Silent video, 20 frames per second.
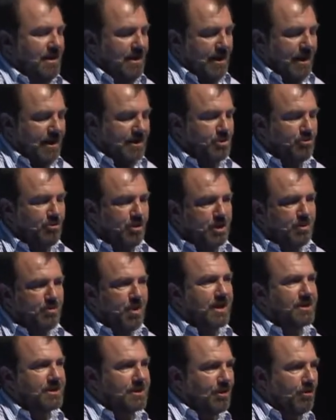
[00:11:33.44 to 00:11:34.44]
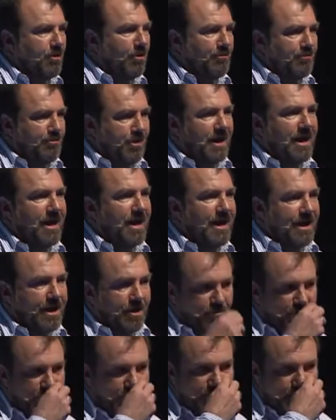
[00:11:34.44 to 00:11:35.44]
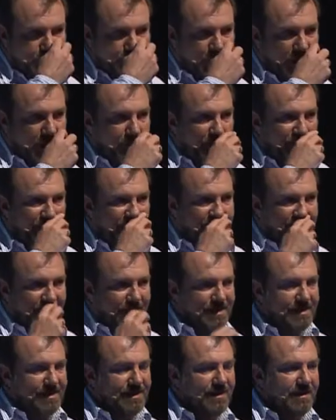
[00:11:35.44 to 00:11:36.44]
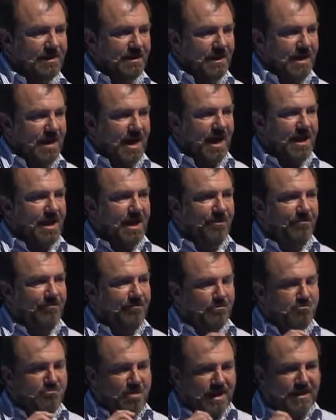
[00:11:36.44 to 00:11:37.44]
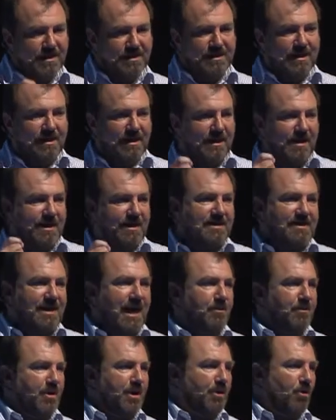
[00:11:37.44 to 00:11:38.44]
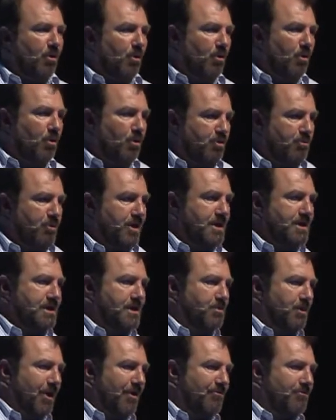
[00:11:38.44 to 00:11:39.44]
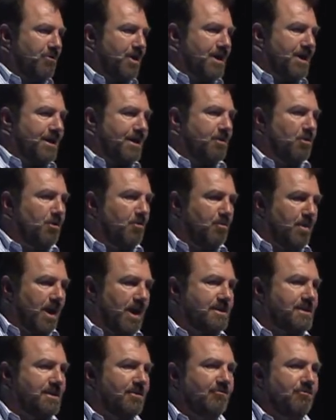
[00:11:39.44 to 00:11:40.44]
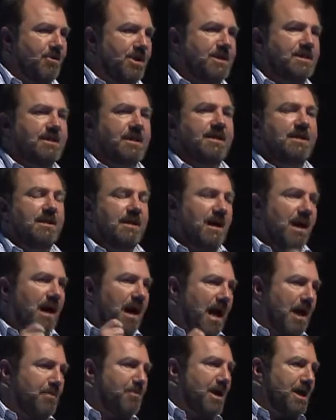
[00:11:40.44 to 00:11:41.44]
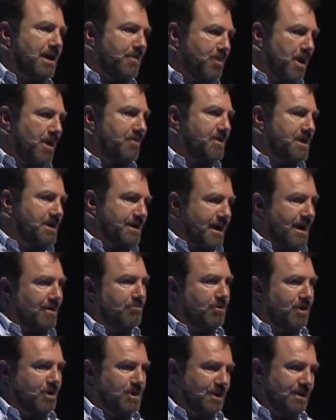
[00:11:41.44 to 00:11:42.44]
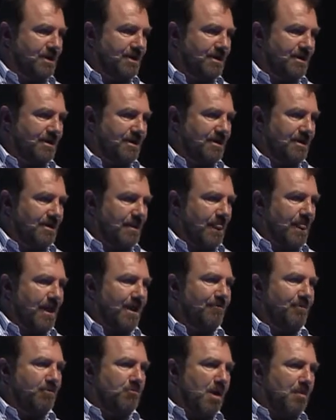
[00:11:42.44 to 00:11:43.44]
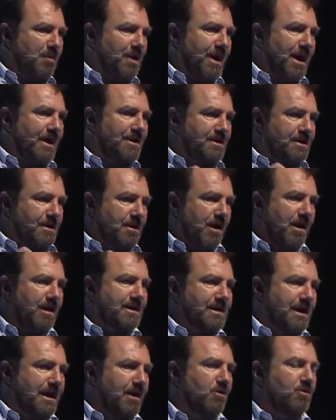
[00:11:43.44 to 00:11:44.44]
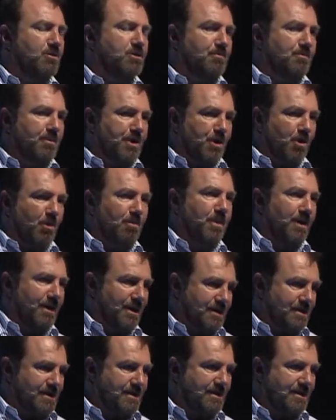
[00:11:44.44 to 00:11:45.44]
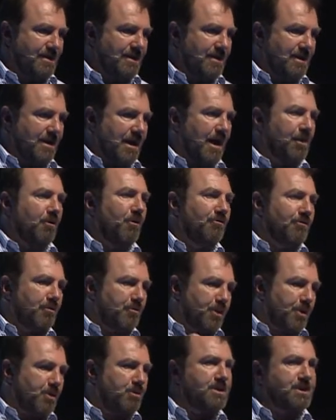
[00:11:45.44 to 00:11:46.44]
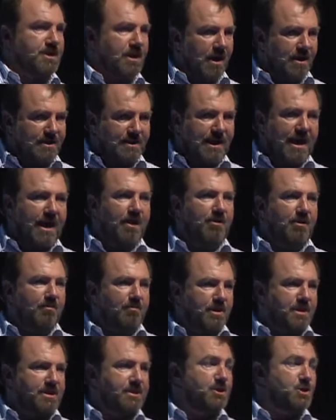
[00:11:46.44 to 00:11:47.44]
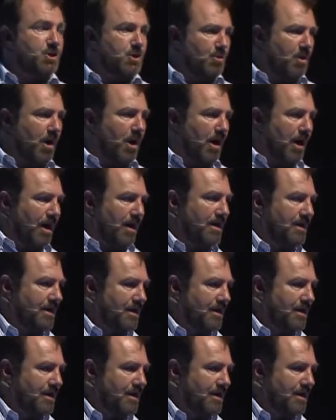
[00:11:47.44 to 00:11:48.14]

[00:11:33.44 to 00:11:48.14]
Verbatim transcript: And Sir Richard Branson got Freddie Laker into our offices, and he forensically examined all the reasons why Freddie had gone bust. And Freddie said, I made a big mistake, Richard. If you're up against cartels and monopolies, and often when you're starting out in business you are,